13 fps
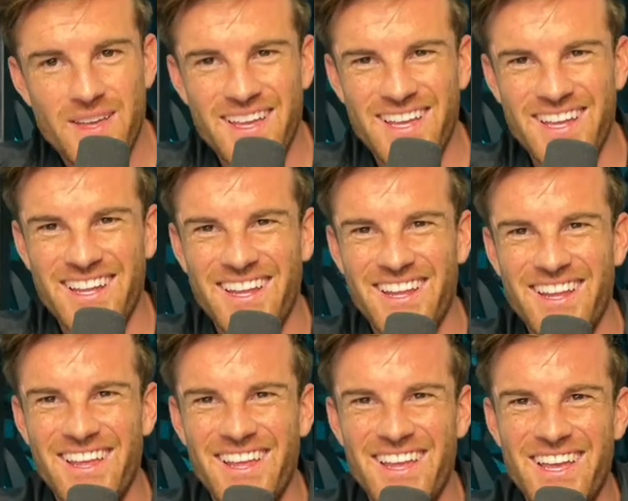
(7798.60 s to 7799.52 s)

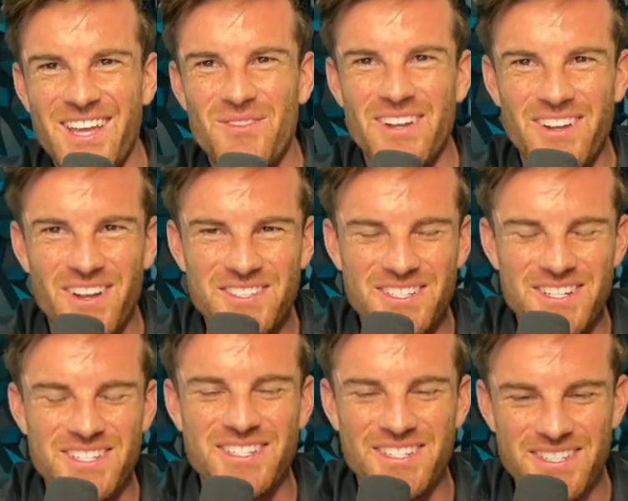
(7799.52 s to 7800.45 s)
but in all
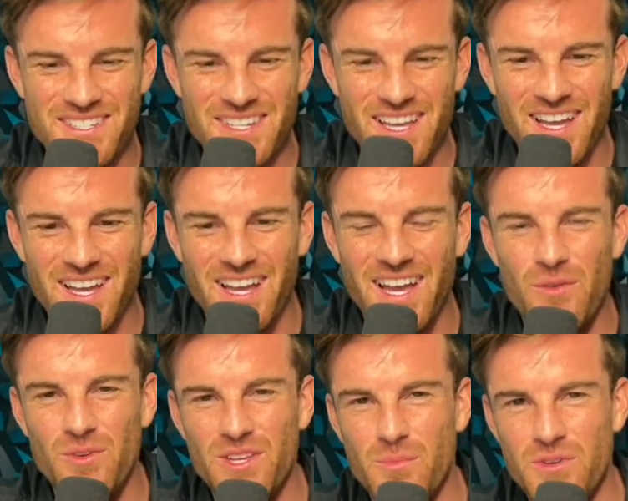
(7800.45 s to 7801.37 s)
seriousness, uh,
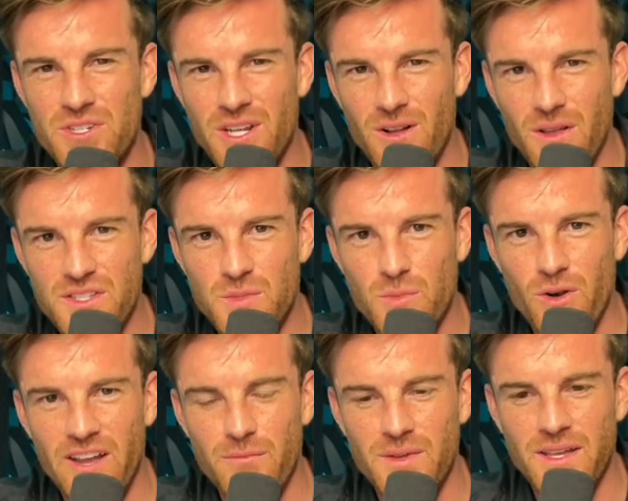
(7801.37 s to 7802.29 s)
I really appreciate all the
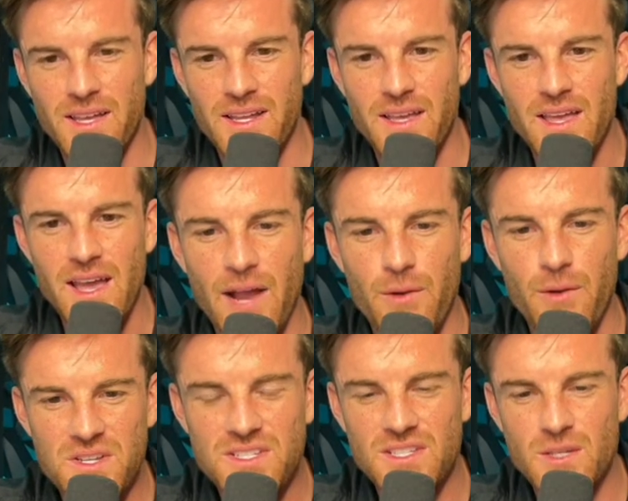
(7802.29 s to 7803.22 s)
support I've been getting. I
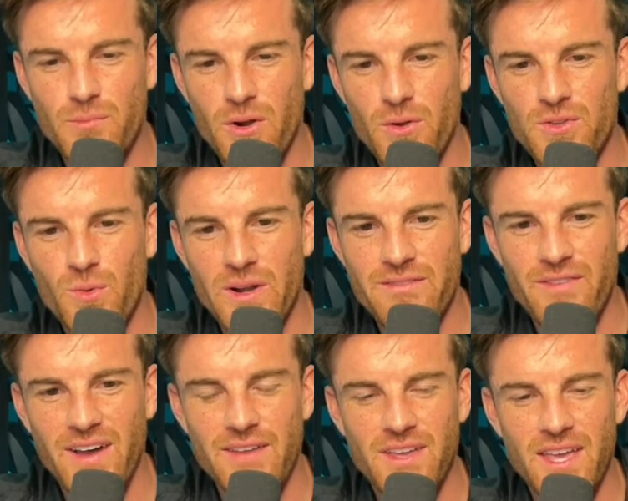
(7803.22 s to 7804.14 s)
recently broke
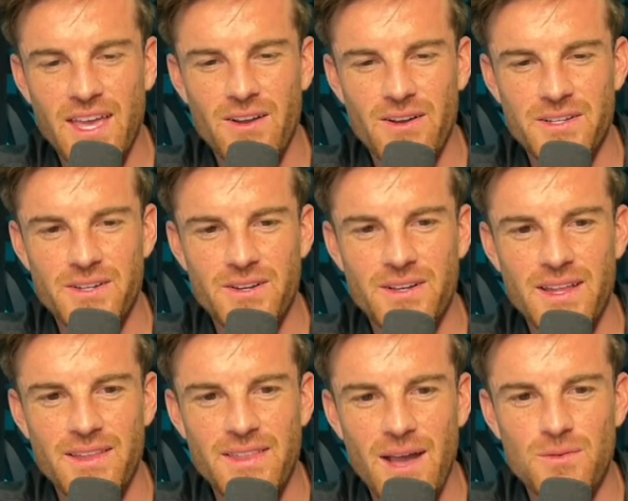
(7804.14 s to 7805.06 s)
25K on here,
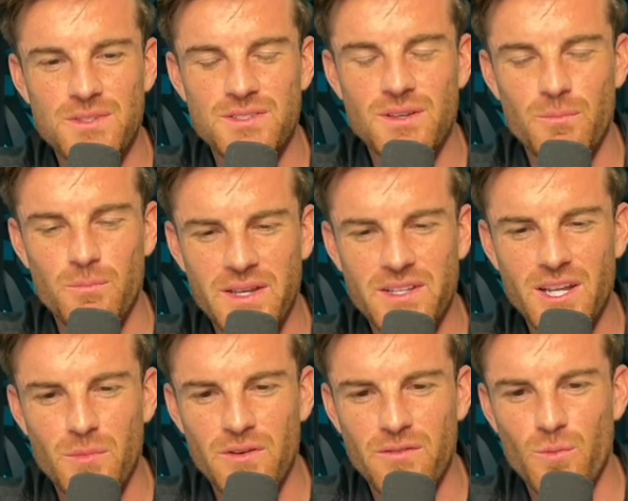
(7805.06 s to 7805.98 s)
and that was a big
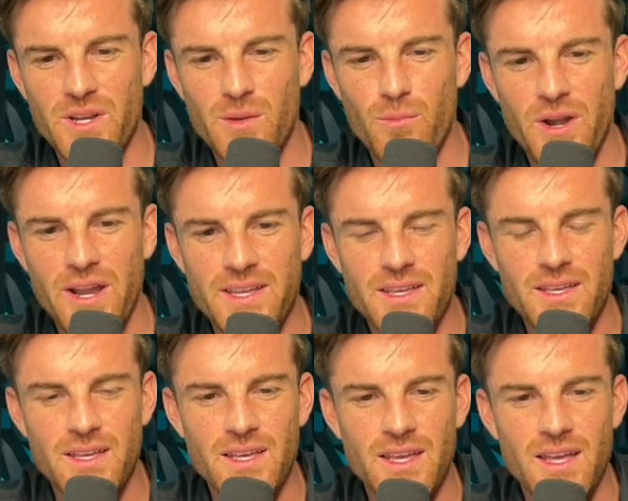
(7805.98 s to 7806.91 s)
number for me to
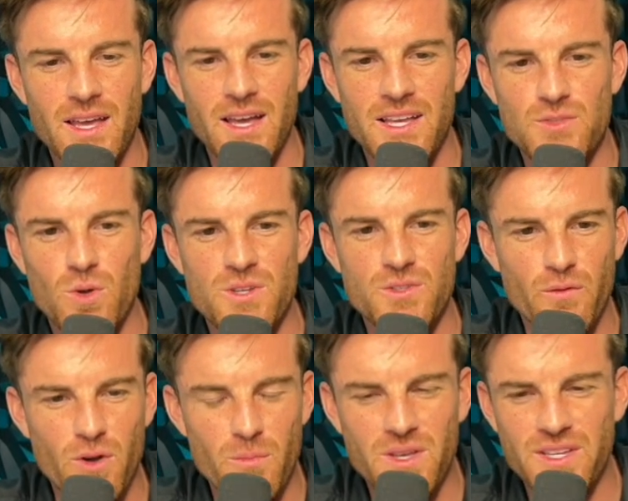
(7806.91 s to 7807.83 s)
break uh, as well as
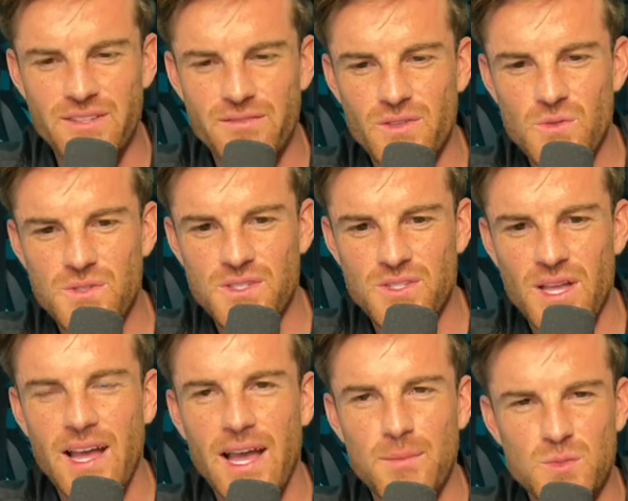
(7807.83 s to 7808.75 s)
over a million views. And
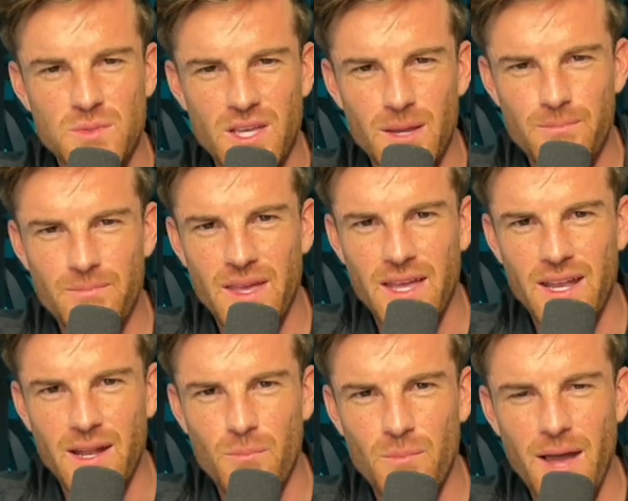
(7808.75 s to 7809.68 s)
so that hypes me up.
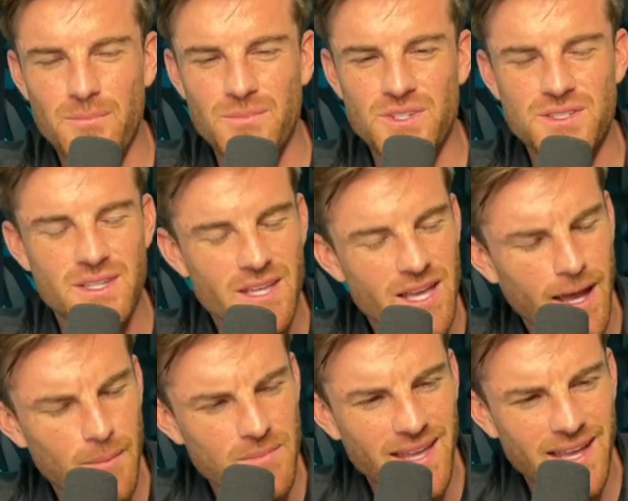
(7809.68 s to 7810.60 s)
And I'm, I'm just,
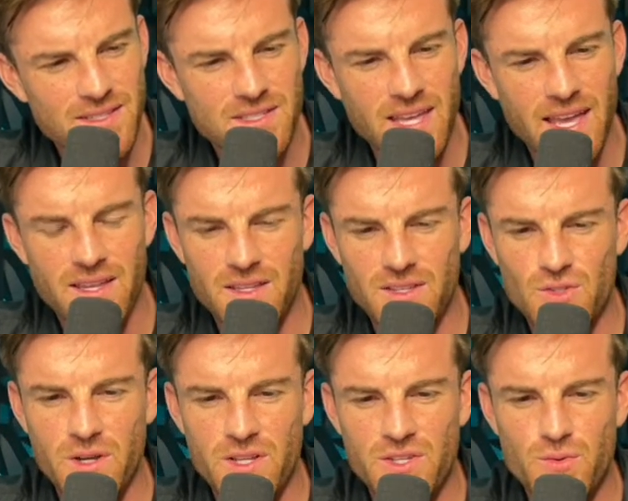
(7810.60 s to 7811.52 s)
I'm dead set in
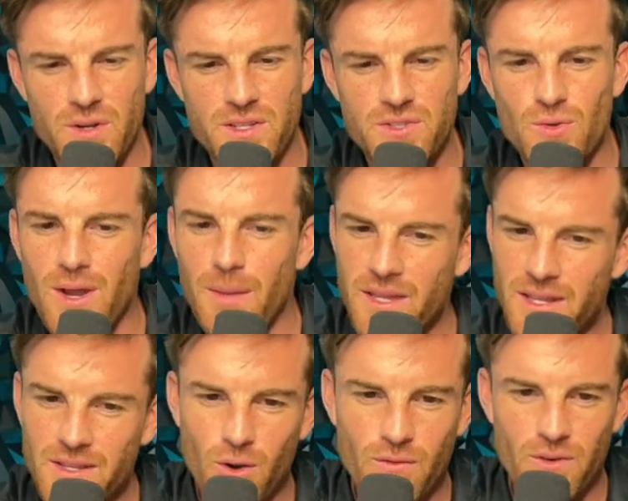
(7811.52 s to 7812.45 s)
2022. I'm
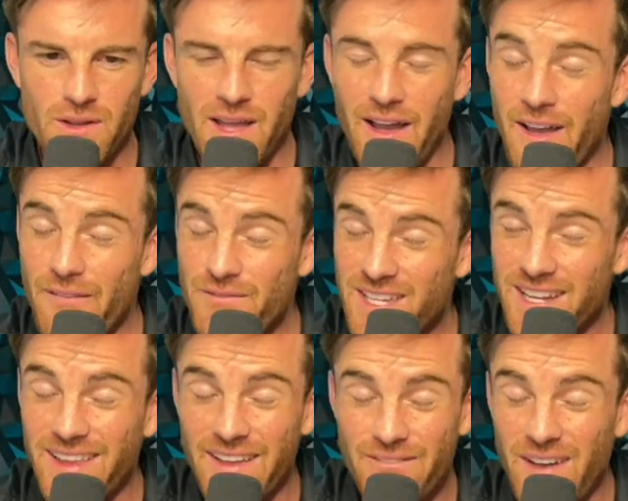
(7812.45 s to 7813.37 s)
getting over, I've said it
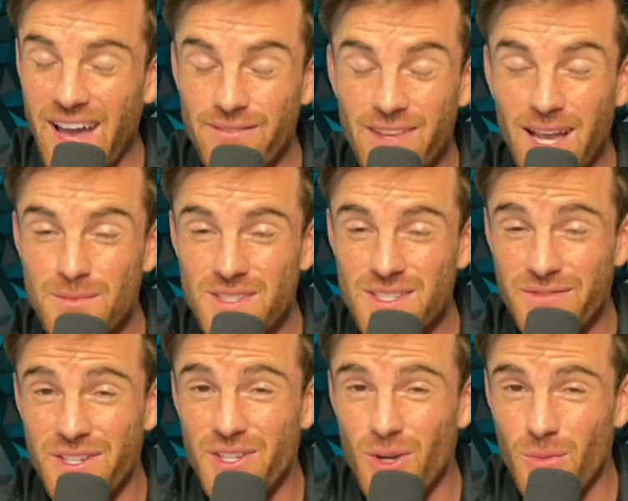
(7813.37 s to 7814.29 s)
like five times in this
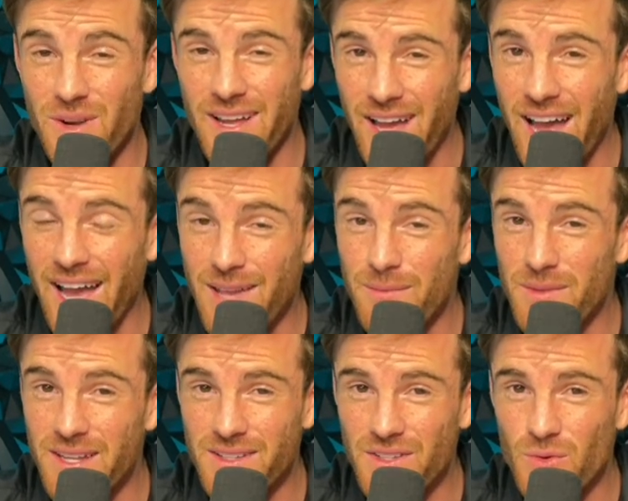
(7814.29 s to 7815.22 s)
video, but I, I am
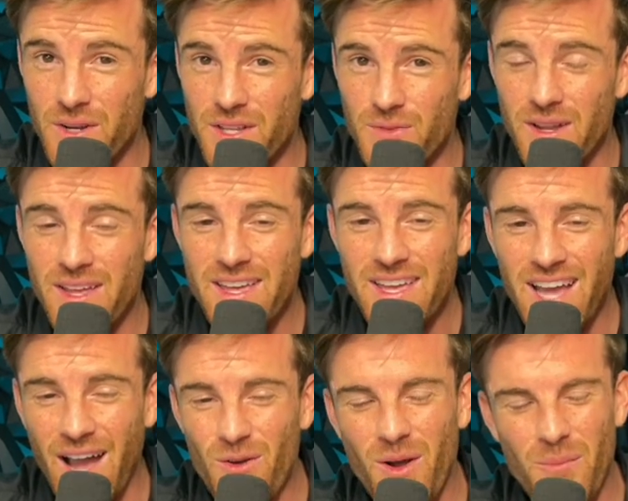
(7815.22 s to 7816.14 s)
getting to 2020. i
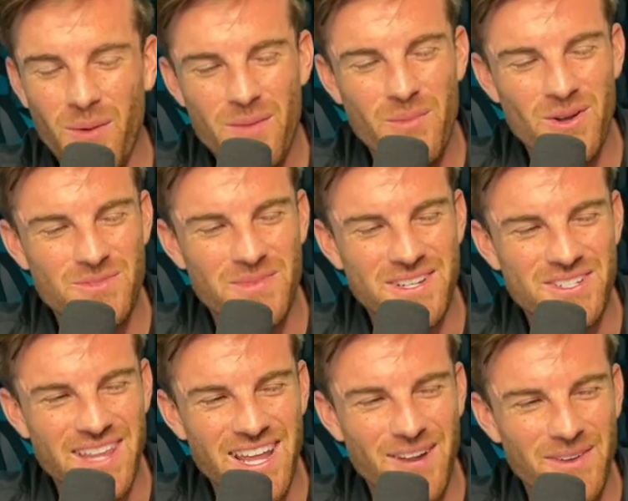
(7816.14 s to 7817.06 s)
w- I'll probably post a picture of
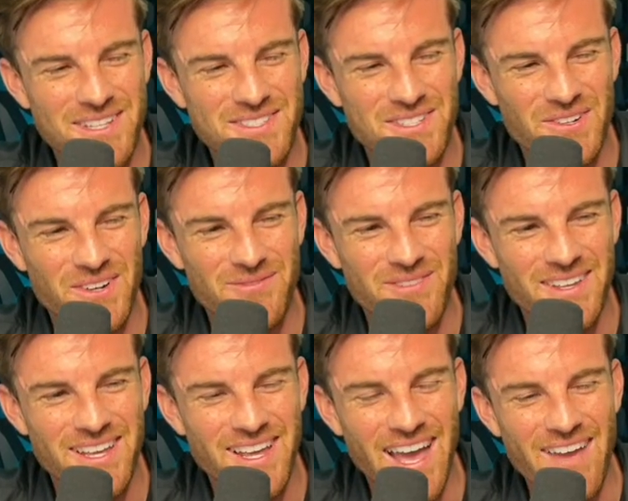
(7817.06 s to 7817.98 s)
that on my Instagram.
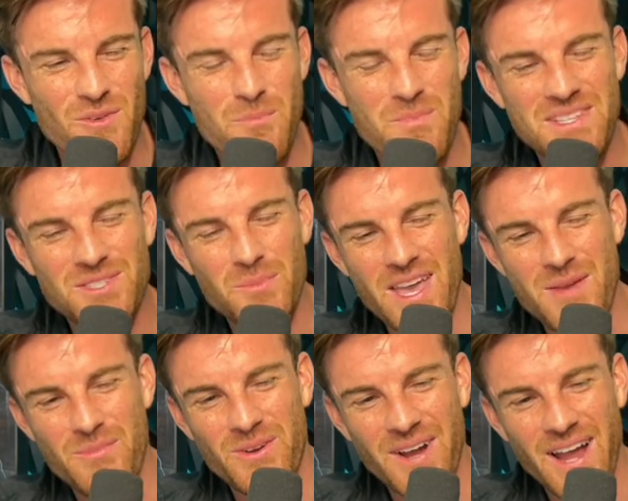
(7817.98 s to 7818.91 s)
I have a piece of
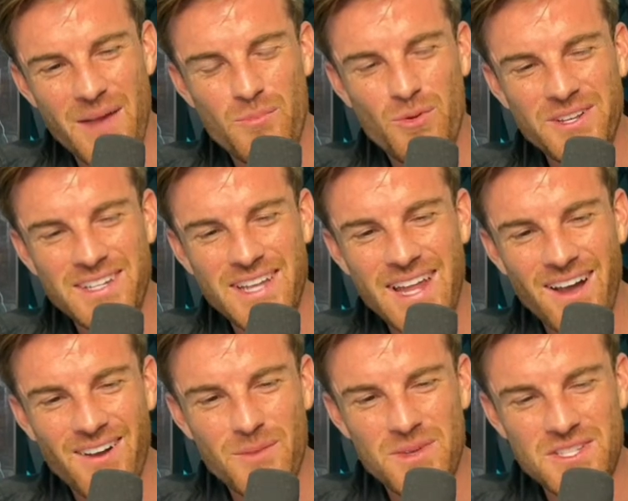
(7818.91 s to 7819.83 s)
paper. I printed
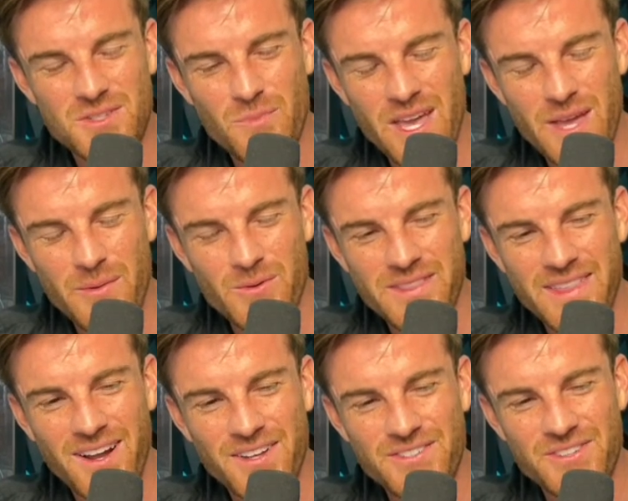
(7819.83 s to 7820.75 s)
out a piece of paper with
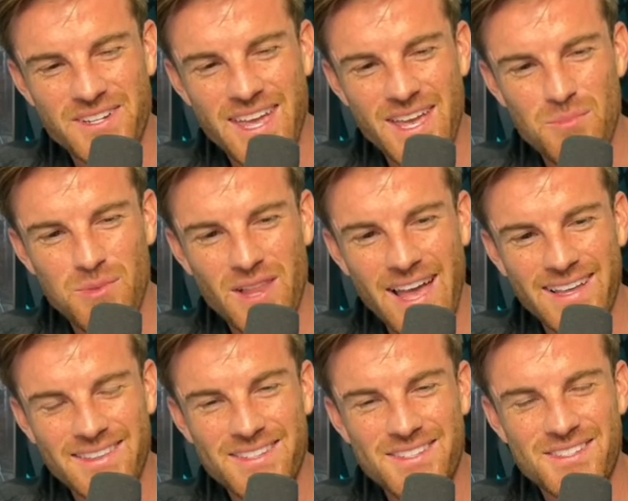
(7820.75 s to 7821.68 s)
that 100K plaque.
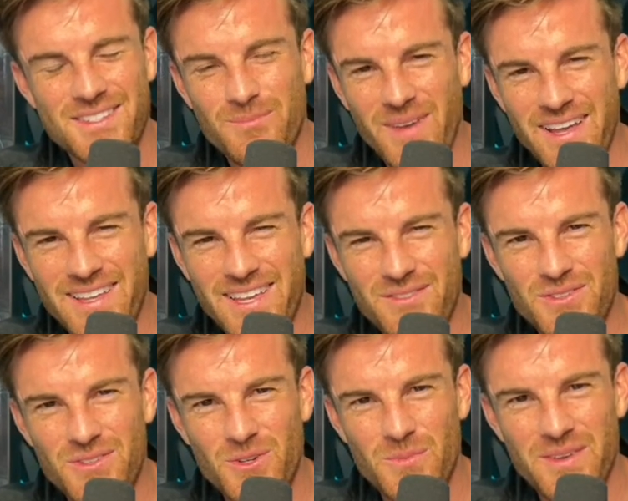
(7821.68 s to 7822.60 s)
This might give you a
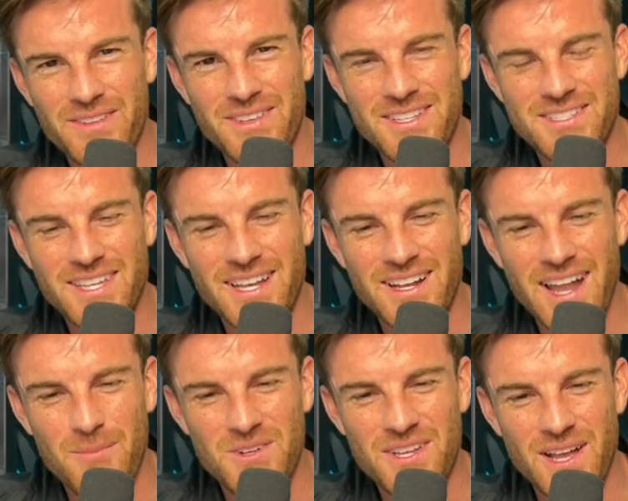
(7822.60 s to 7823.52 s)
little bit of insight on how
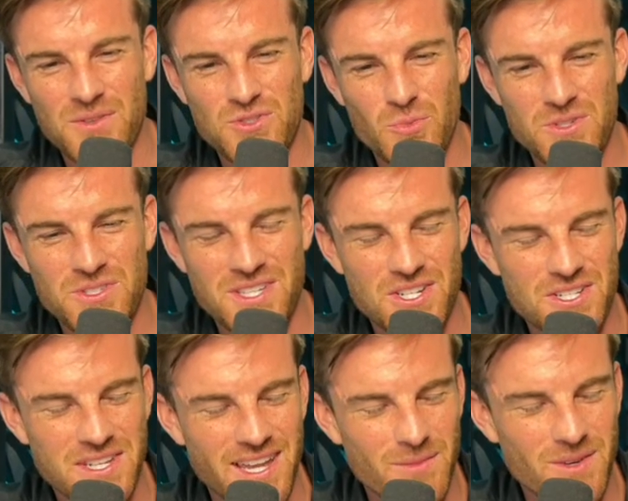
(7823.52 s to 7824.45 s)
much, how superstitious
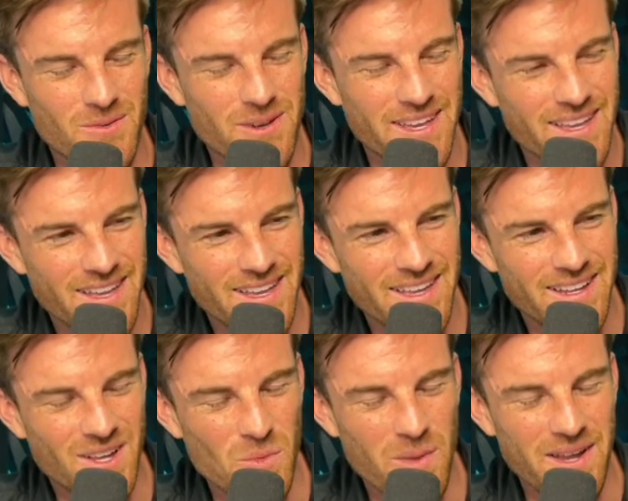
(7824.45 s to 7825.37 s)
I am in a way and
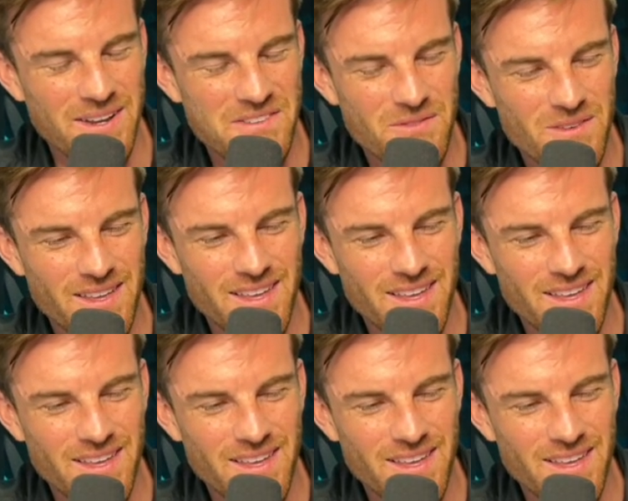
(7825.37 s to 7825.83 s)
competitive.